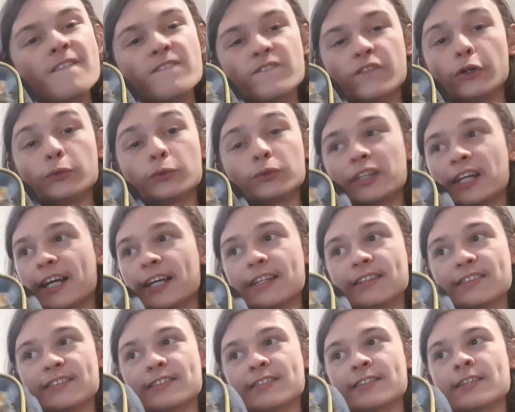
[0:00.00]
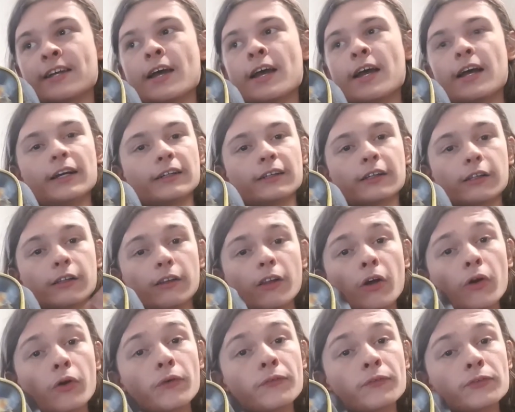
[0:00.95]
phone cases and
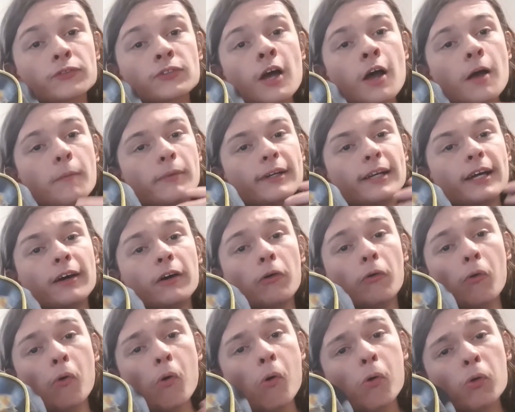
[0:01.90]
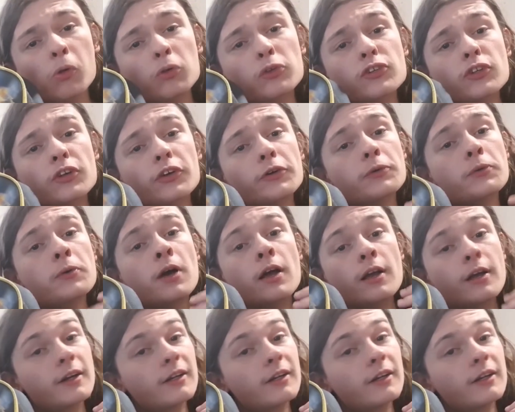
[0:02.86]
clothes, but they're also